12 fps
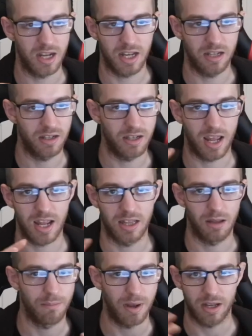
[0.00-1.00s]

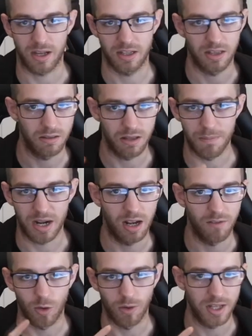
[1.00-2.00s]
in the
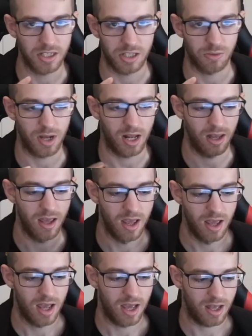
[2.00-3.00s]
middle of all this as well.
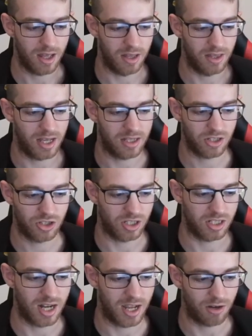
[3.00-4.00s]
That's
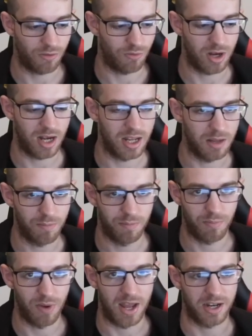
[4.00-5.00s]
just like really
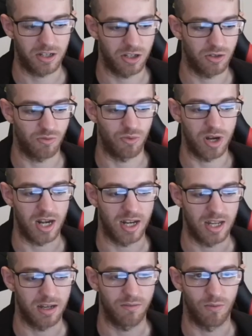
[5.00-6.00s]

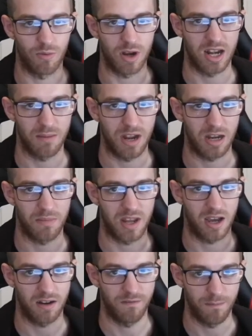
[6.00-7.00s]
made me
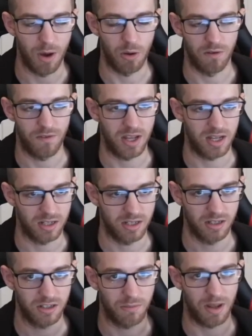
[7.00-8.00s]

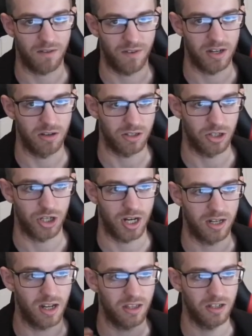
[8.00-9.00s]
unmotivated to make videos and
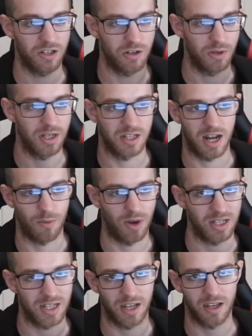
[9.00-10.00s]
shit. Nothing to do internet
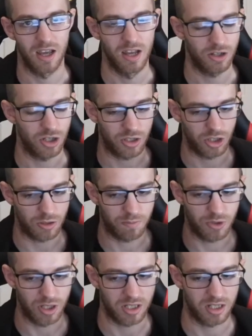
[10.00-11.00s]
wise, like
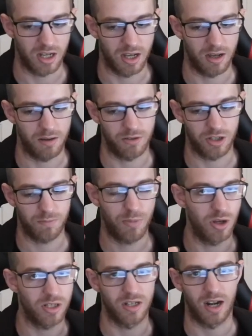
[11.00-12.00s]
just
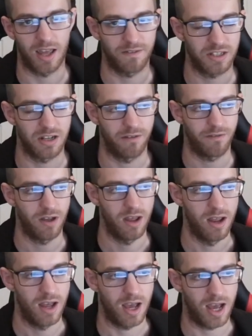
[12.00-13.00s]
personal life stuff,
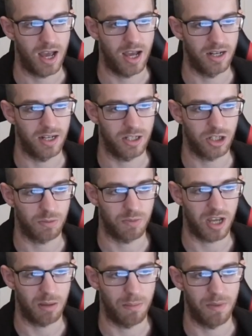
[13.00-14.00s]
and it's just
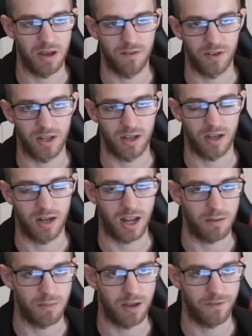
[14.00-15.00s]
become a bit of a
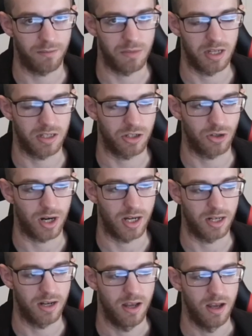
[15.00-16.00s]
nightmare for me to try
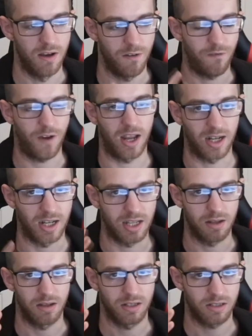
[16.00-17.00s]
and
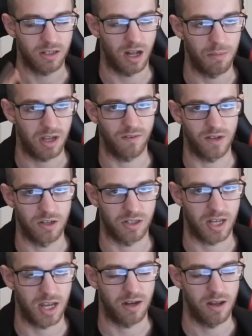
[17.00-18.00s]
finally start making videos
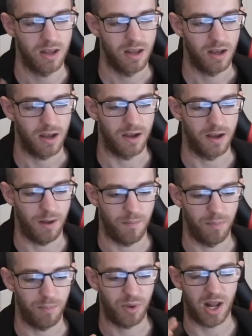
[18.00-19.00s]
again.
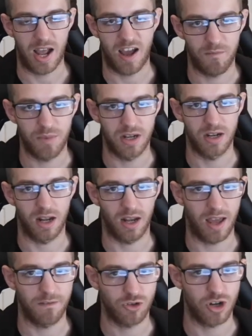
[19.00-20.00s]
But I have been
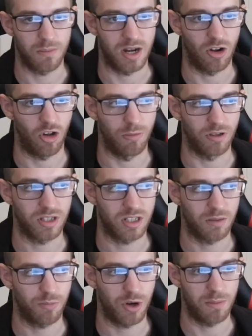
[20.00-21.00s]
live streaming
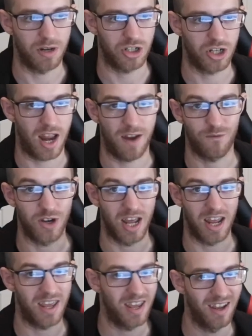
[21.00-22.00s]
almost pretty much every day.